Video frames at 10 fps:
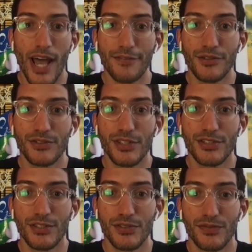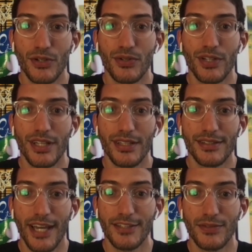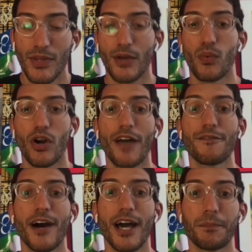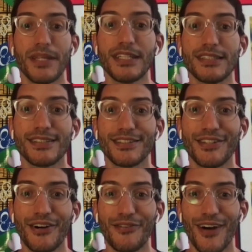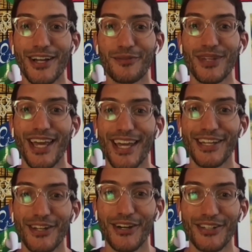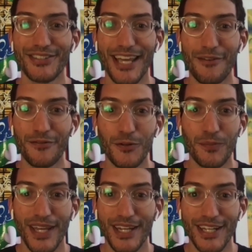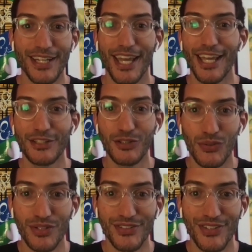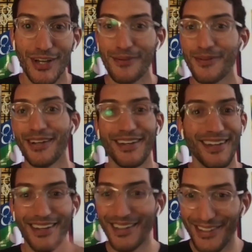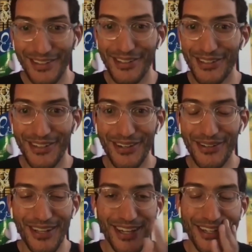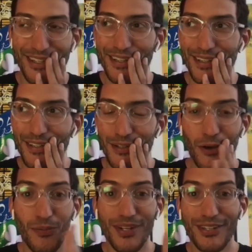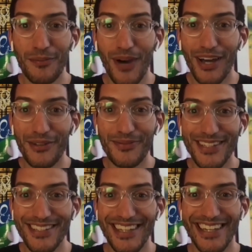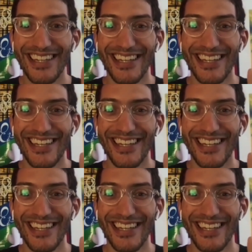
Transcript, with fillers: after six years of doing it, that's like where I find peace. You know, mm. if I could mm. be hanging on a scaffold painting eight stories up, you know, like nobody could bother me.